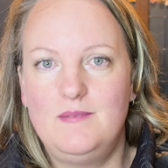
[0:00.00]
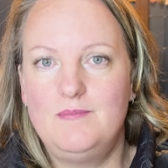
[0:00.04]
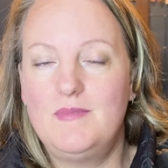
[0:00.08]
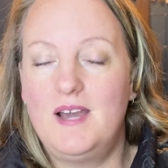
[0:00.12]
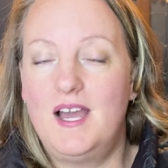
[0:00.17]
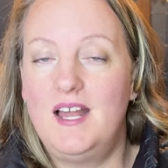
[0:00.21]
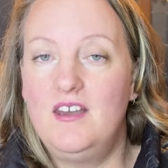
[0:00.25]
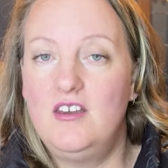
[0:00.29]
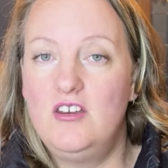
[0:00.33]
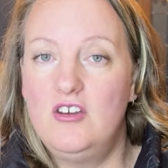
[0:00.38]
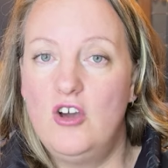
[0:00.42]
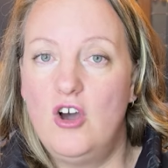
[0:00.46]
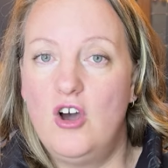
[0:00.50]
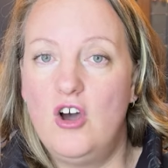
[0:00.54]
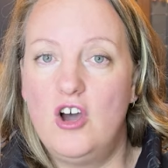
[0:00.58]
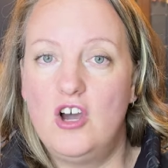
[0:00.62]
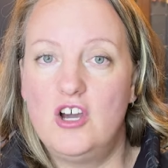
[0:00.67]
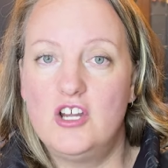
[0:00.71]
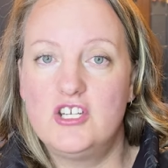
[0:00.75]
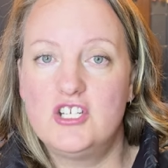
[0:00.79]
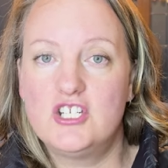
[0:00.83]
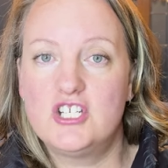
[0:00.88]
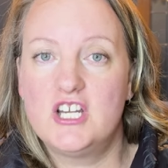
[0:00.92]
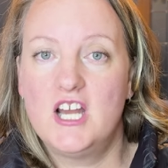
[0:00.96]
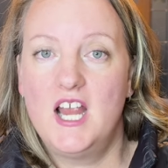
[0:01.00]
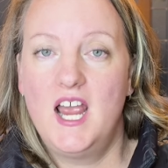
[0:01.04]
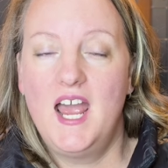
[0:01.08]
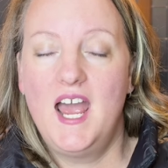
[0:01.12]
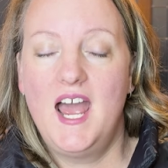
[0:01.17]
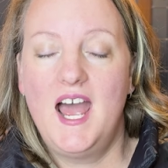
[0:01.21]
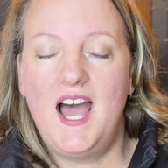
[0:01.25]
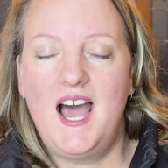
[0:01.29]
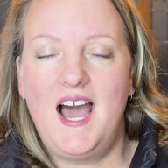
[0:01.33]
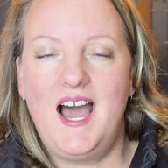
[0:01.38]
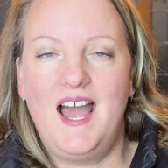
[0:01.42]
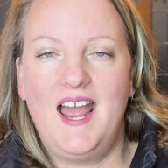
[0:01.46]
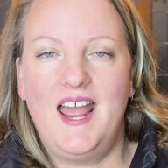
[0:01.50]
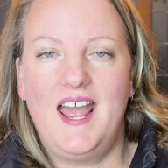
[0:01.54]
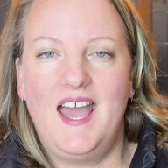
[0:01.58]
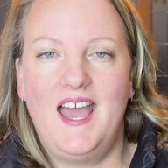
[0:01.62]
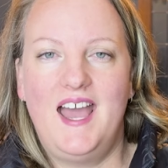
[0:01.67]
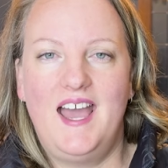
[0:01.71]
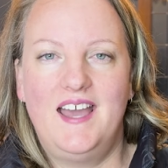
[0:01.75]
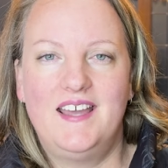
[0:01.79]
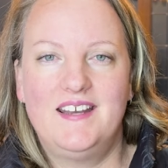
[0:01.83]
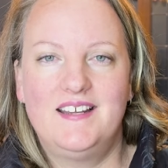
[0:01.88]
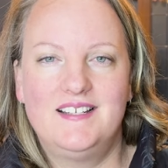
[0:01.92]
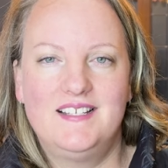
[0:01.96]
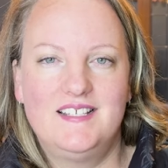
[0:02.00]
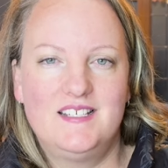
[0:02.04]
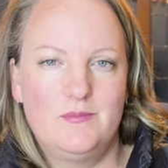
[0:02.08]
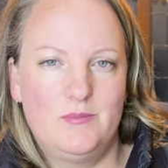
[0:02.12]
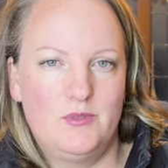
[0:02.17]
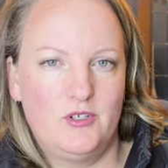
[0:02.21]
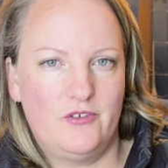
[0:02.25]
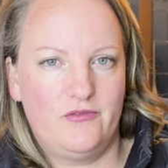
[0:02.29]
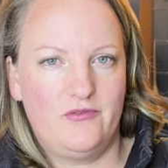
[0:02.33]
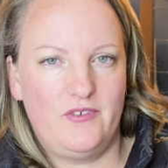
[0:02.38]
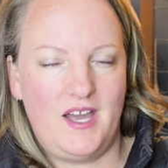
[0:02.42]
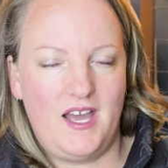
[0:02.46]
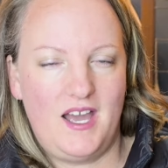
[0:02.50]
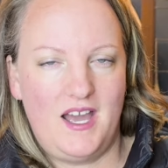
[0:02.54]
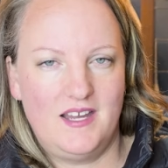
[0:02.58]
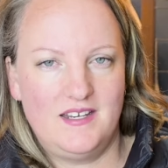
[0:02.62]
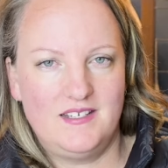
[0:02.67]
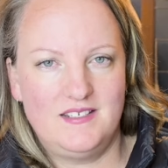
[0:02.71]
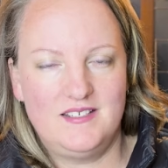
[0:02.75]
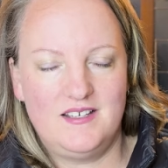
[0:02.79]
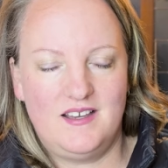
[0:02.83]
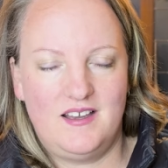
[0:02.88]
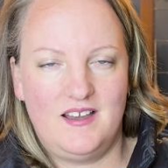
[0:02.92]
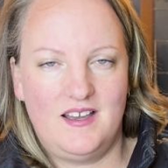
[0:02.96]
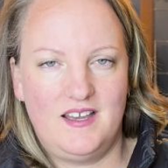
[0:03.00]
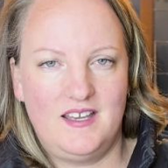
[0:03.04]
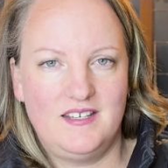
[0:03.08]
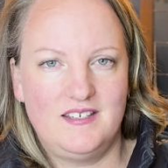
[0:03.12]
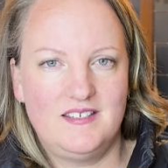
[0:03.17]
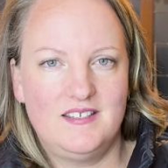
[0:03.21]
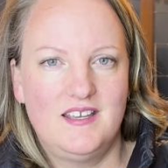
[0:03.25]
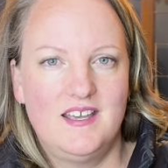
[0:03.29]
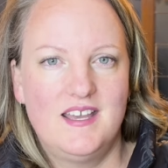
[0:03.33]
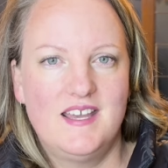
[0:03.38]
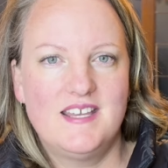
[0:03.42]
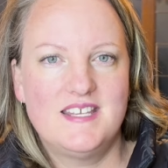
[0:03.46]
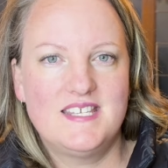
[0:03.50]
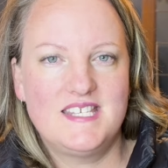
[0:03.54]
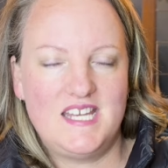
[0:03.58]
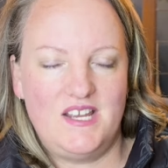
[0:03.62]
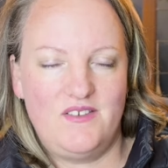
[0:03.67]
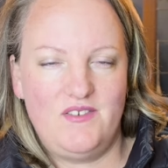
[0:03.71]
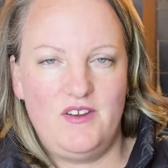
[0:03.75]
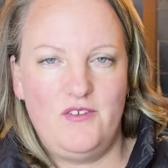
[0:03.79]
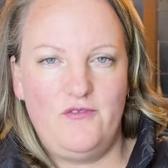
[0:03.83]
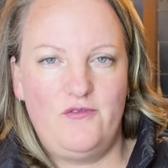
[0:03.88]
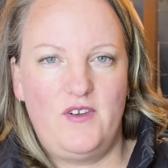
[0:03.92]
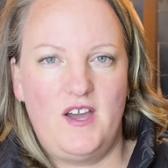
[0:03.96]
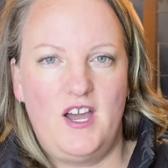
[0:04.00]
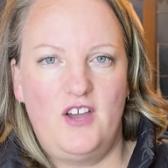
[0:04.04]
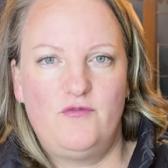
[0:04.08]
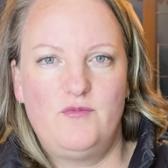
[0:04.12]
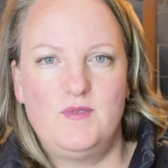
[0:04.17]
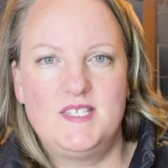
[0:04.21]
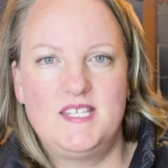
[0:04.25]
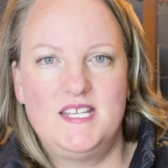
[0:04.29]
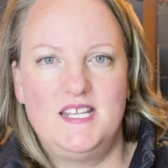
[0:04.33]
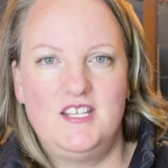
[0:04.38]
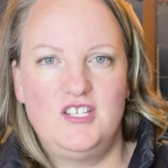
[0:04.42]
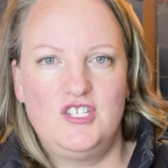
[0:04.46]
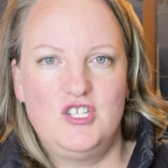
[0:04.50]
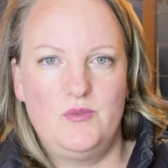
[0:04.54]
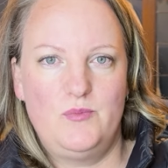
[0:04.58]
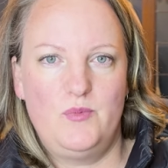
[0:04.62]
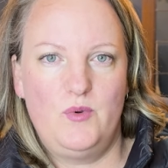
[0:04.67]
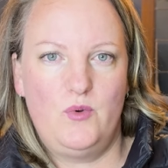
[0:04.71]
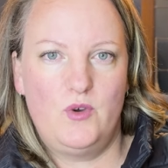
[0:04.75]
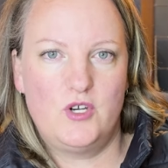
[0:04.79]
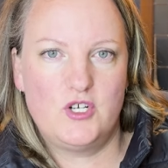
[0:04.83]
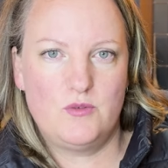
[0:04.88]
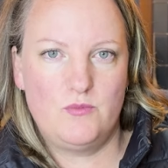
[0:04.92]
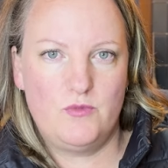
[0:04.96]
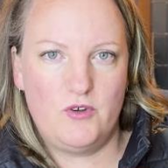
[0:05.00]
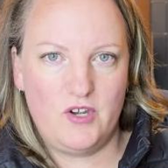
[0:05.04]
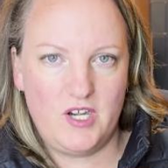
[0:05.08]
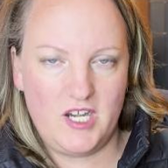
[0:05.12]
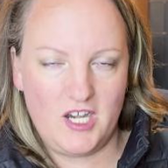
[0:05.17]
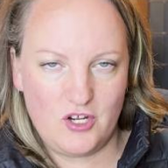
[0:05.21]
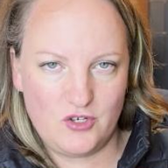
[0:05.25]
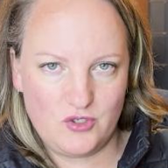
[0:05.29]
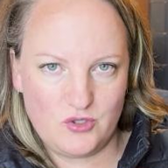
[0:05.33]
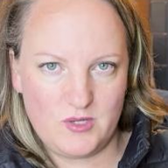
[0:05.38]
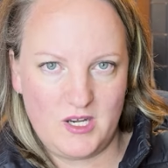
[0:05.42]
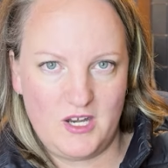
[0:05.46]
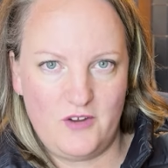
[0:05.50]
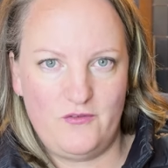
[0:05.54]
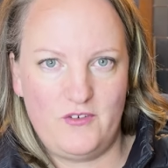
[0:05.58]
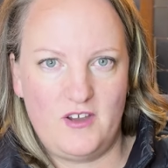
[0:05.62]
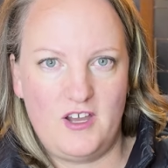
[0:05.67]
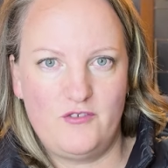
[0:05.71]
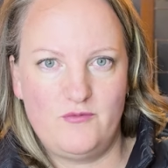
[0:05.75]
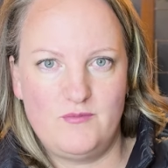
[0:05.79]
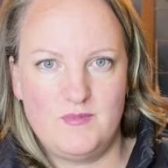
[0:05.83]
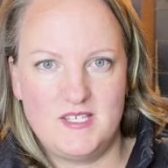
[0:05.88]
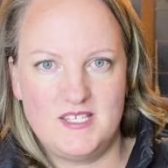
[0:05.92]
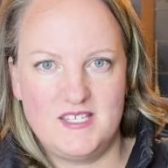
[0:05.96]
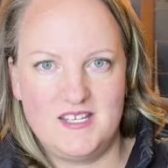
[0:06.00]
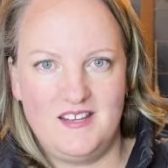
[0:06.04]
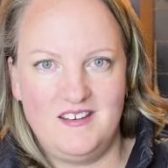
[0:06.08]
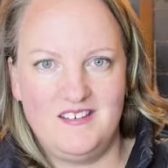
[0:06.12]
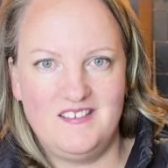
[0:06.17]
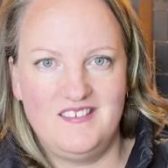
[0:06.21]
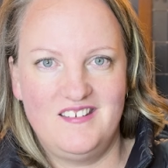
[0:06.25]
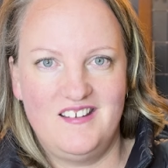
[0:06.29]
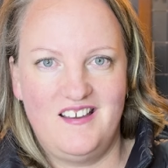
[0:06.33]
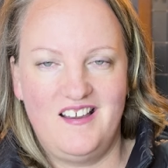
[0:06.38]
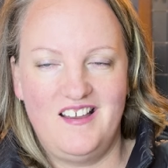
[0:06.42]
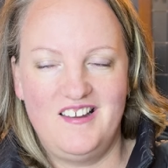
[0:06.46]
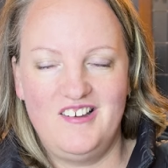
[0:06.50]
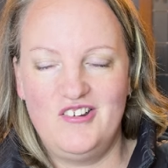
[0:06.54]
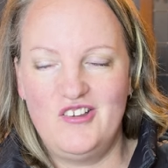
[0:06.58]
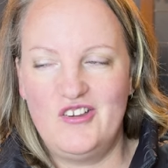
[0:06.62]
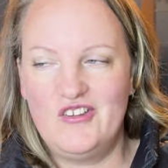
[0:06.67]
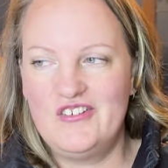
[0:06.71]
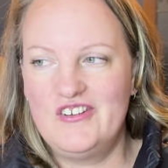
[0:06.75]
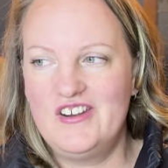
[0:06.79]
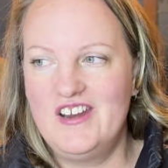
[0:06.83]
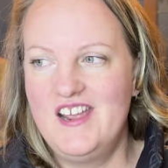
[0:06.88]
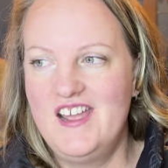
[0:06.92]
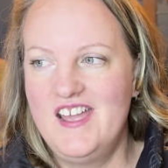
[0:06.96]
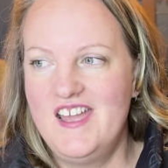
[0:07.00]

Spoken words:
my large, I had a little bit of undyed, 75% superwash merino, 25% nylon.